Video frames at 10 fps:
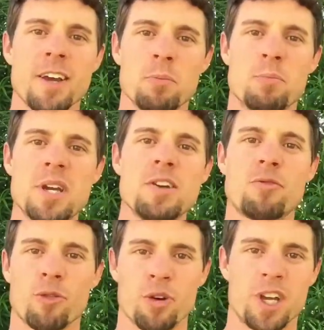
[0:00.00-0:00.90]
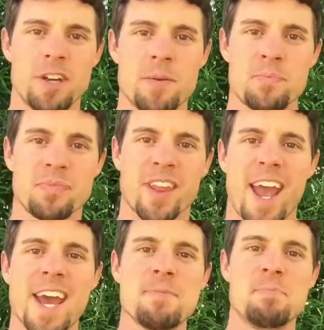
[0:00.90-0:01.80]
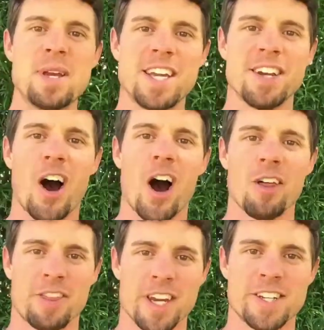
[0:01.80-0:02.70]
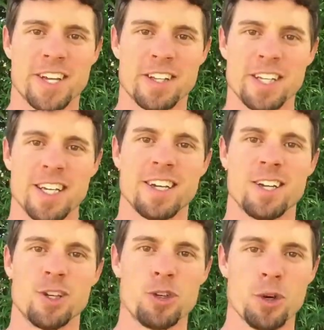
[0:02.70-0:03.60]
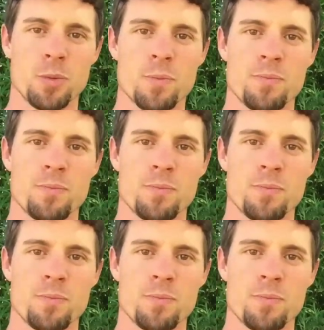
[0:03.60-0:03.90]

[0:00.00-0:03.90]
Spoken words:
be free, and be authentically you.